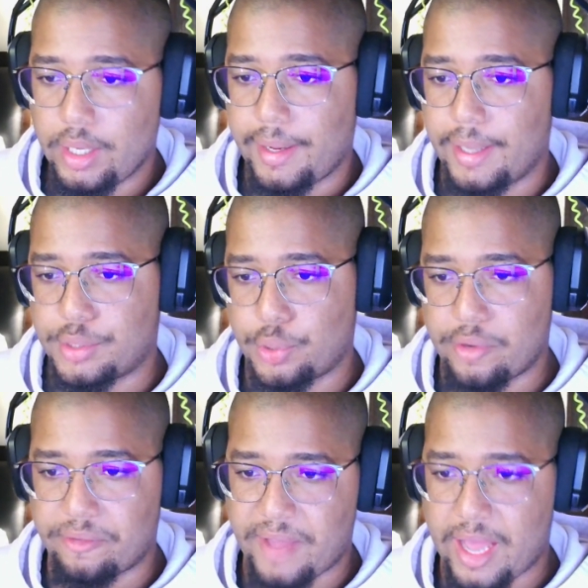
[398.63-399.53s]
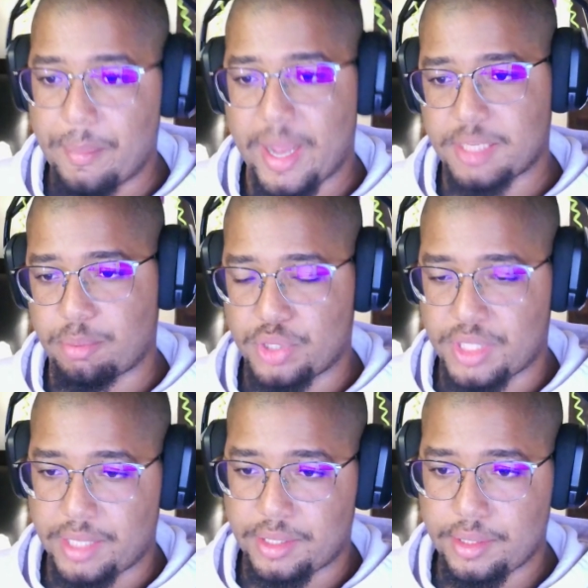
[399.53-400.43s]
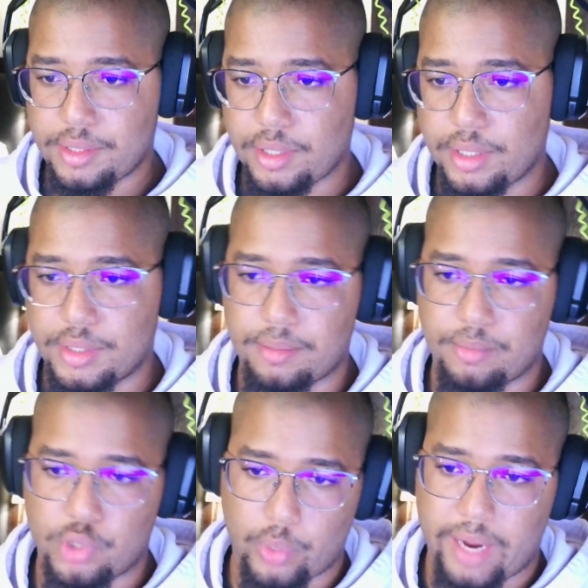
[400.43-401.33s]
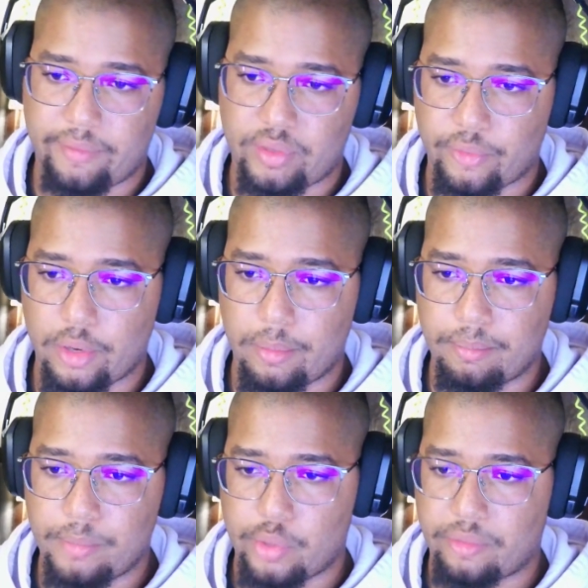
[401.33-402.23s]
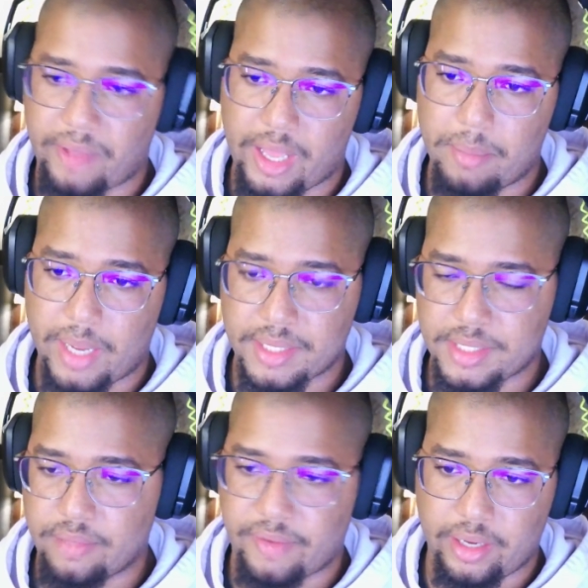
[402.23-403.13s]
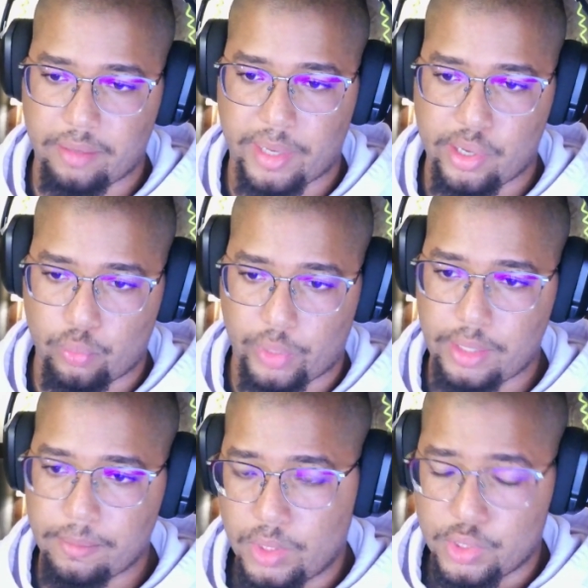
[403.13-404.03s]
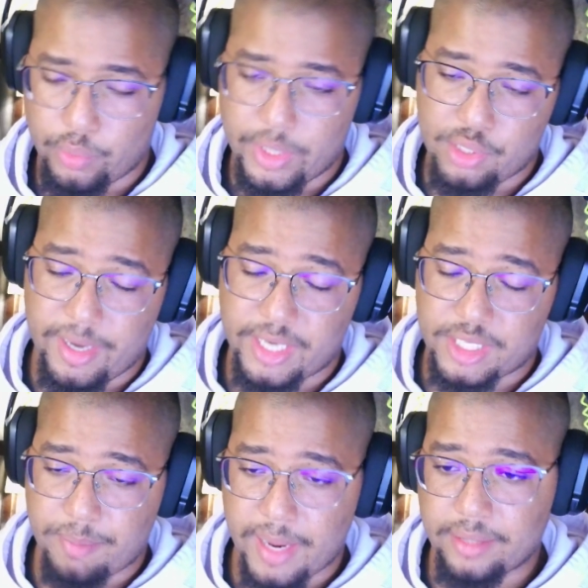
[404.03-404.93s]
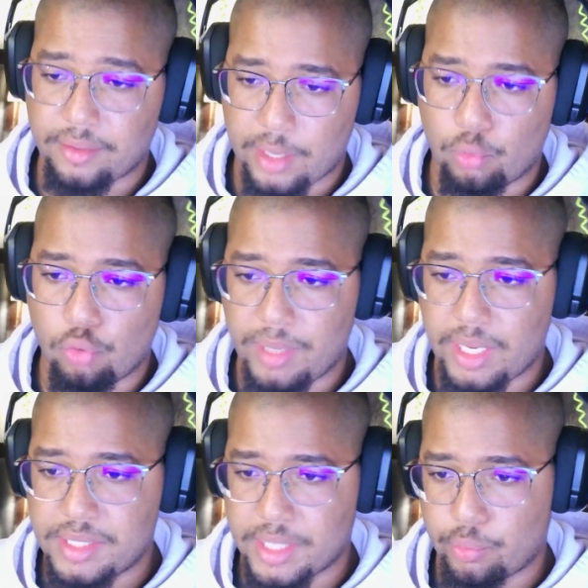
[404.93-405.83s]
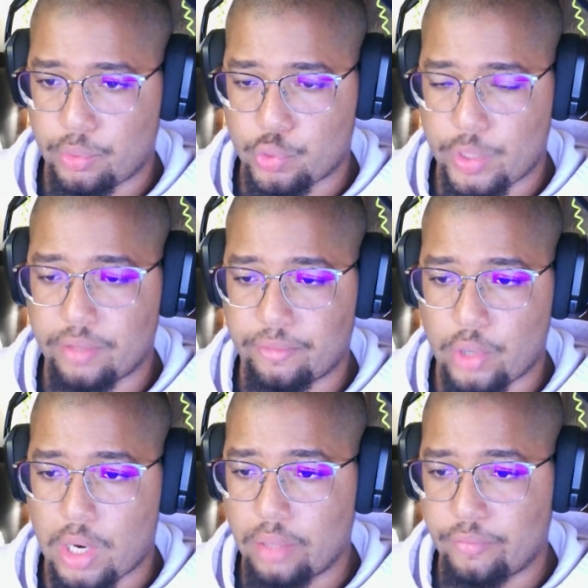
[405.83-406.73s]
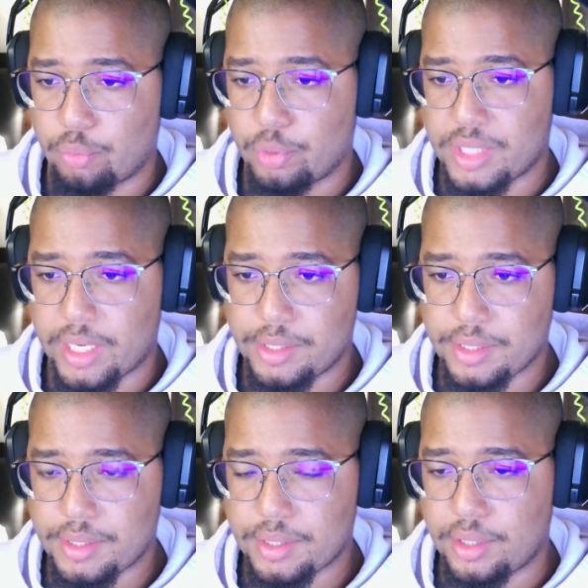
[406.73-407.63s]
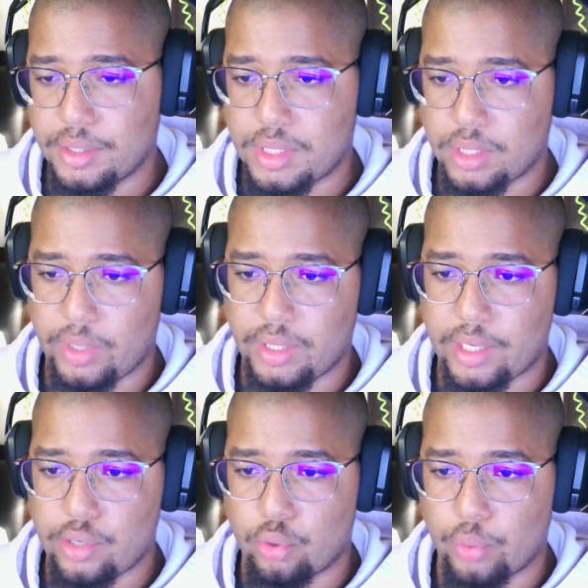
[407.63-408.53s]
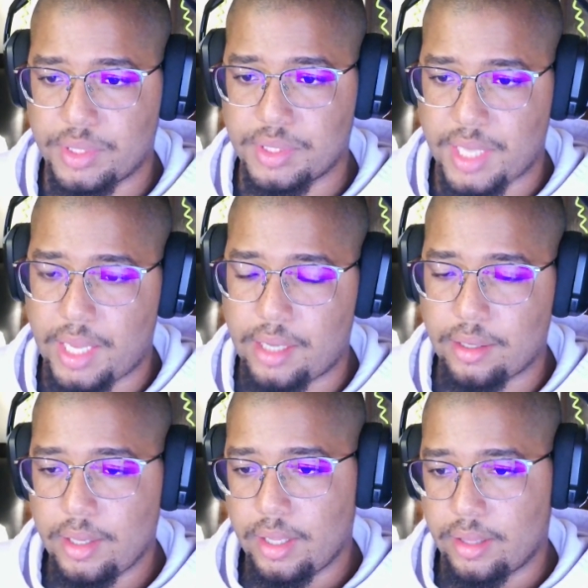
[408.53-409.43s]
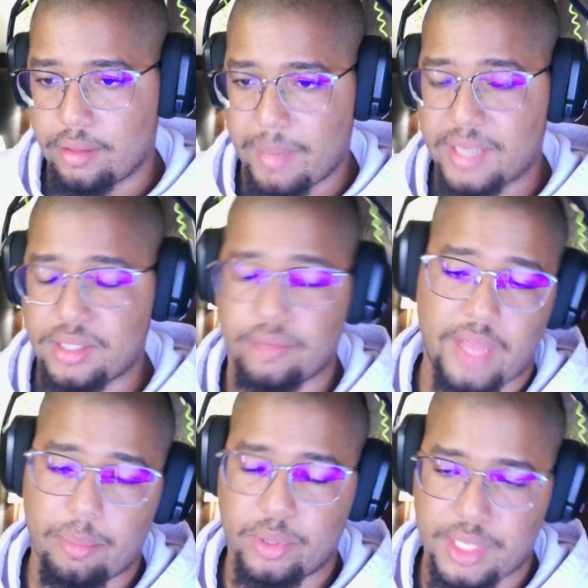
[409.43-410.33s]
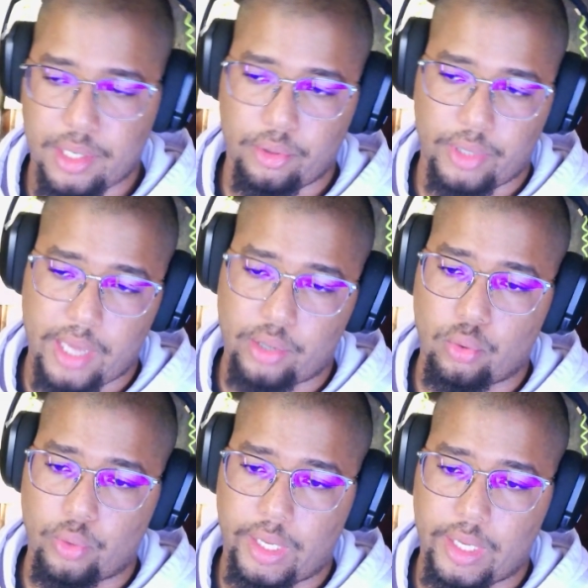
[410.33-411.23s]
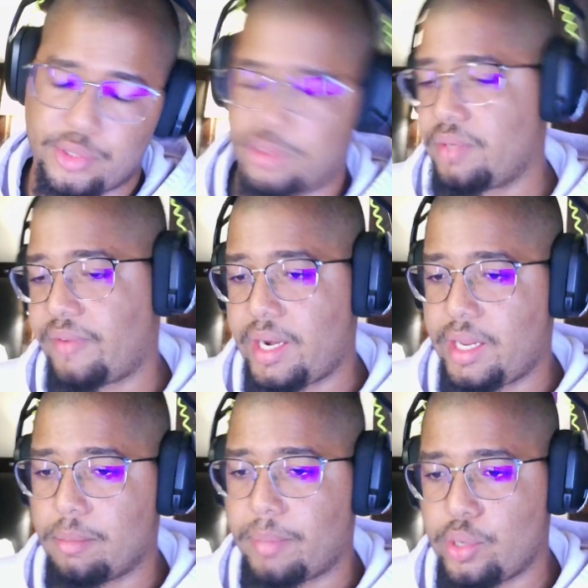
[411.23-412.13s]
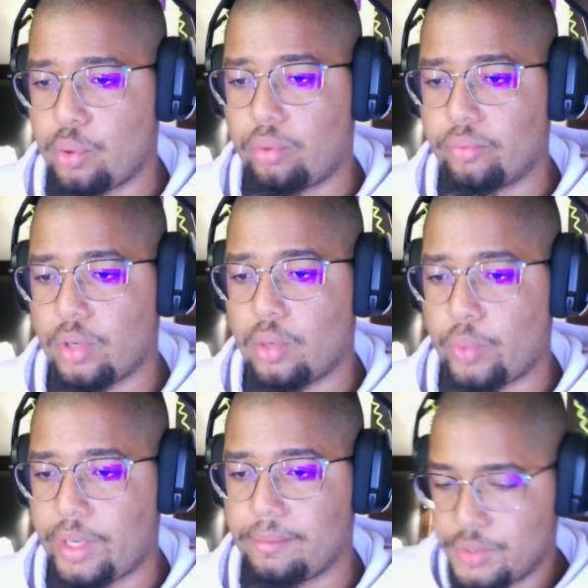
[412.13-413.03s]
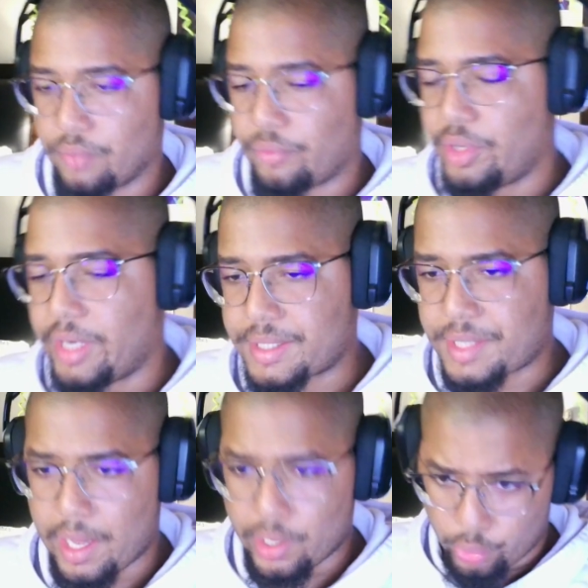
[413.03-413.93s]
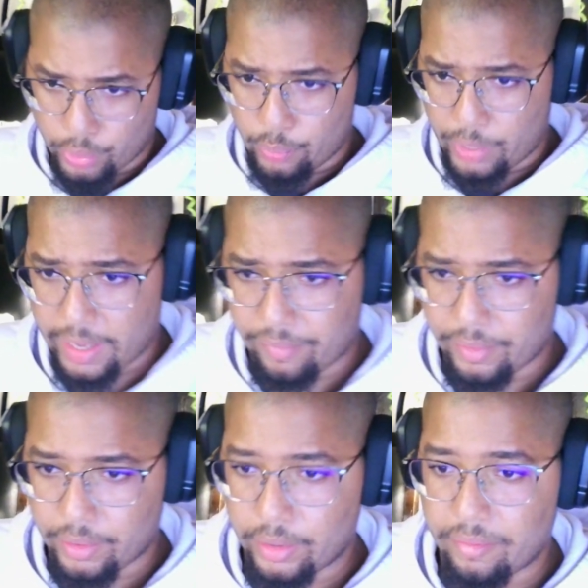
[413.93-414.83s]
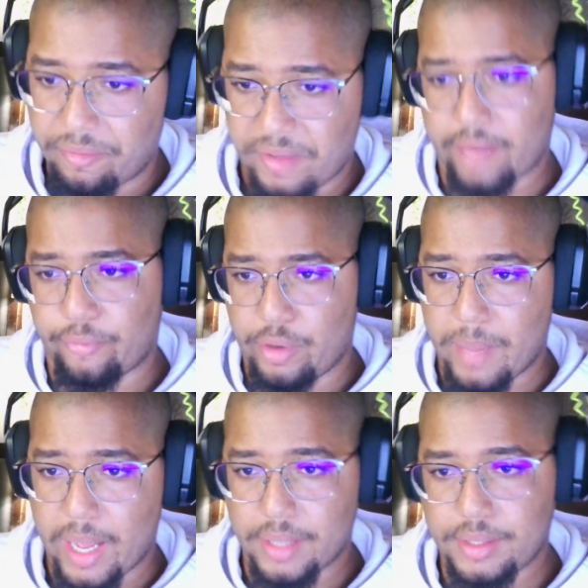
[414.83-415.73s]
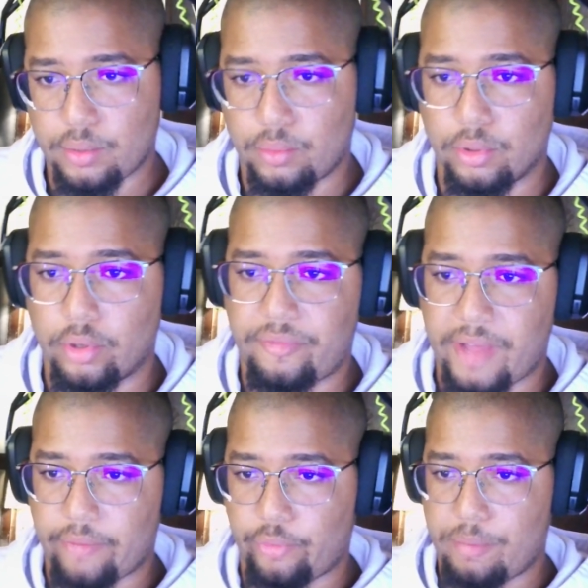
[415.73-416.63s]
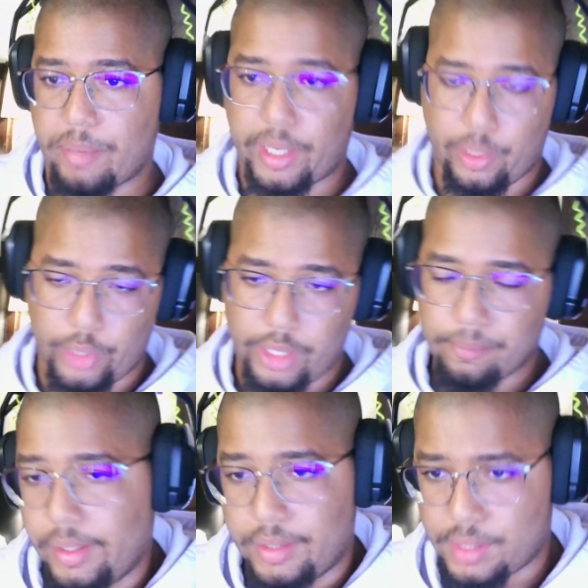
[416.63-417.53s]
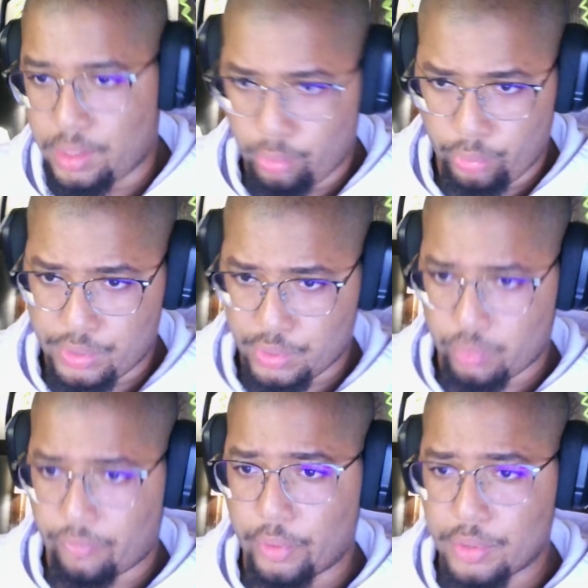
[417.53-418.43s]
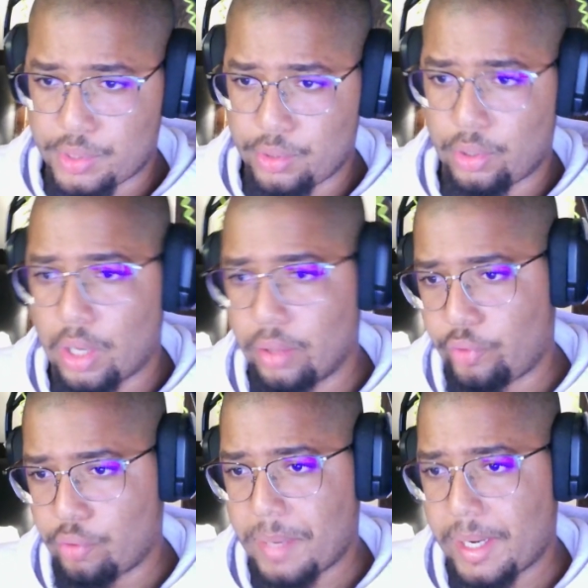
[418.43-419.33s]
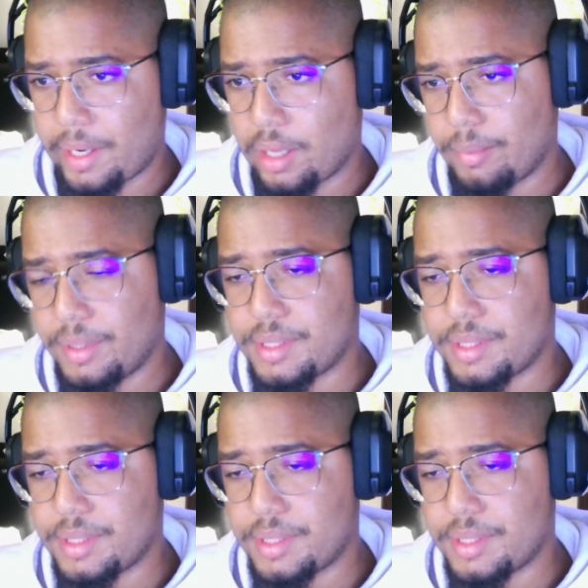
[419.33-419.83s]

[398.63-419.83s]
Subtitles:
And so your fat mass percentage is derived from your fat mass divided by your weight. So as you might expect, that will be a general trend for all of their percentages, considering that you're going to take the mass of that particular category and just dividing it by your overall weight. For the next category, we have the fat-free mass or fat-free body weight. This literally just refers to all of your body elements